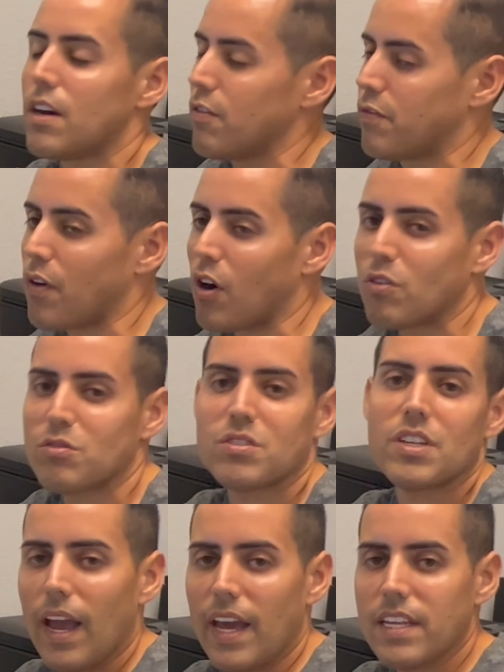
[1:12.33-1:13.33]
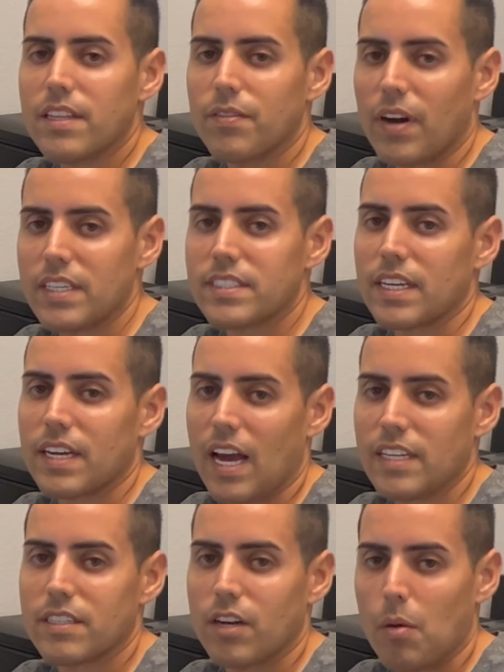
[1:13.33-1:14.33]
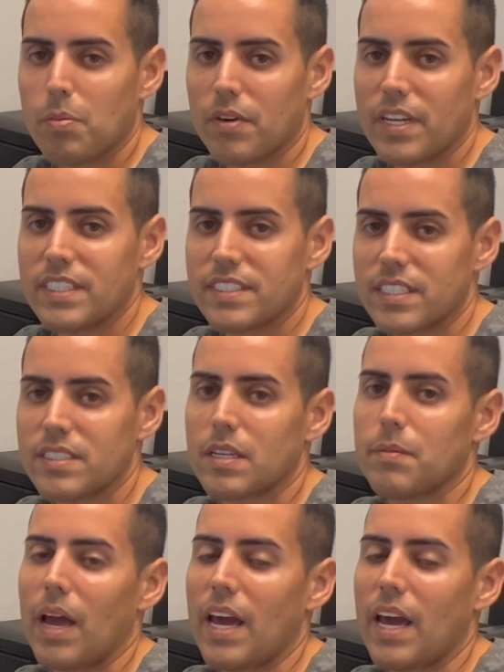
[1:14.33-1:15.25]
phones, any device that has an operating system